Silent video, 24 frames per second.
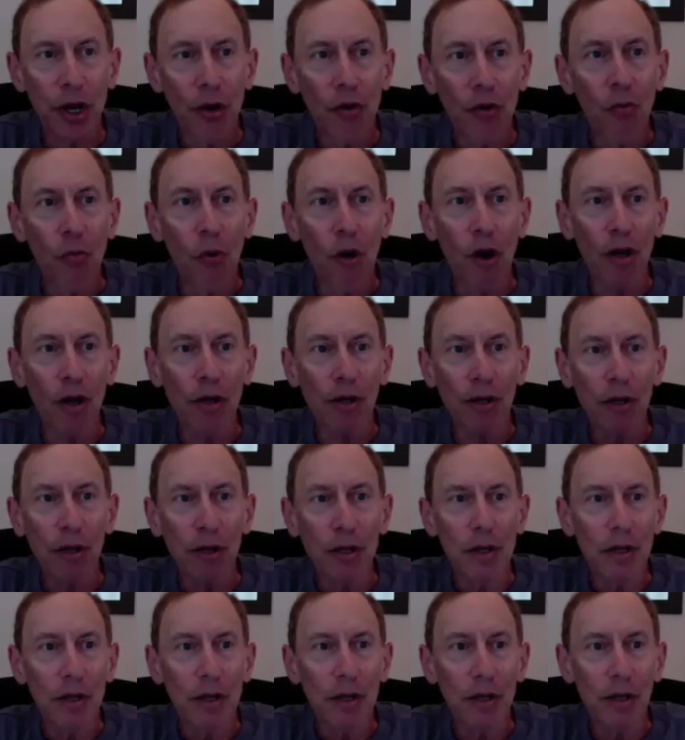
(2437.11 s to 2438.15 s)
One
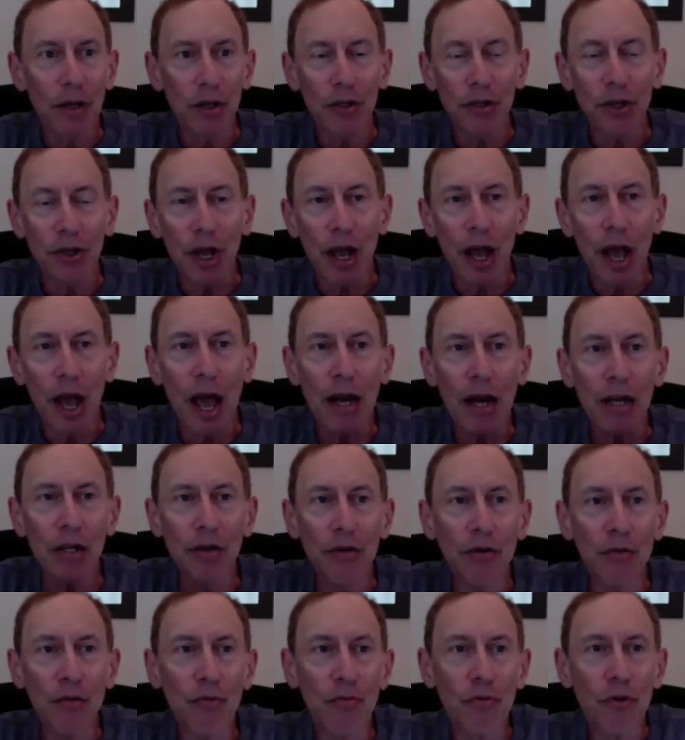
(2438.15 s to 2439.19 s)
is, how do
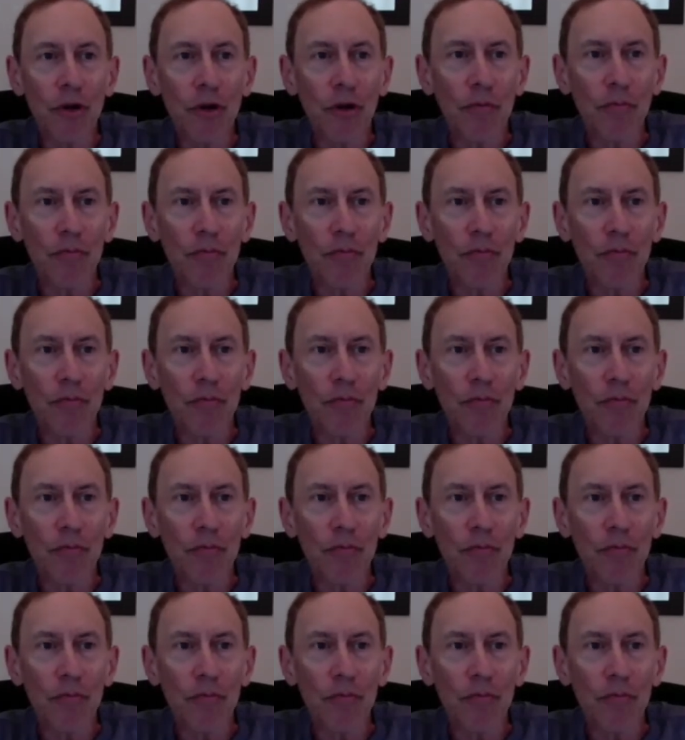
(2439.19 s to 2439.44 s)
you